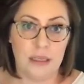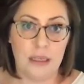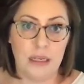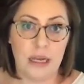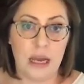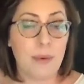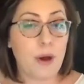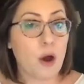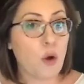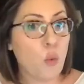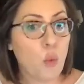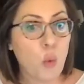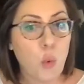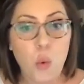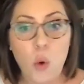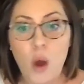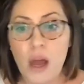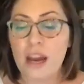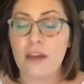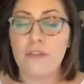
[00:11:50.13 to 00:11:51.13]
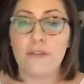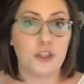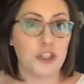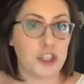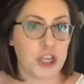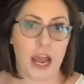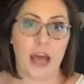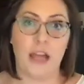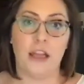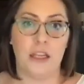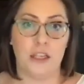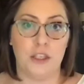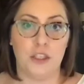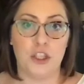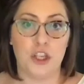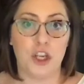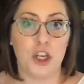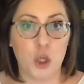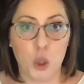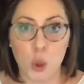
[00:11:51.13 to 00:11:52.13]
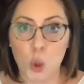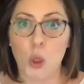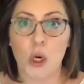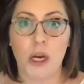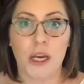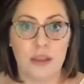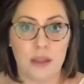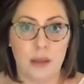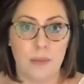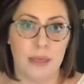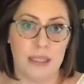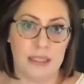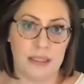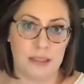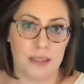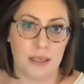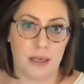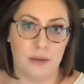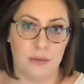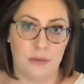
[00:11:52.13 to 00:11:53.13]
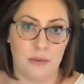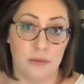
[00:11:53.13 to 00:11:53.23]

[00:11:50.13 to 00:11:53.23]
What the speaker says: about whatever challenge you're in the midst of?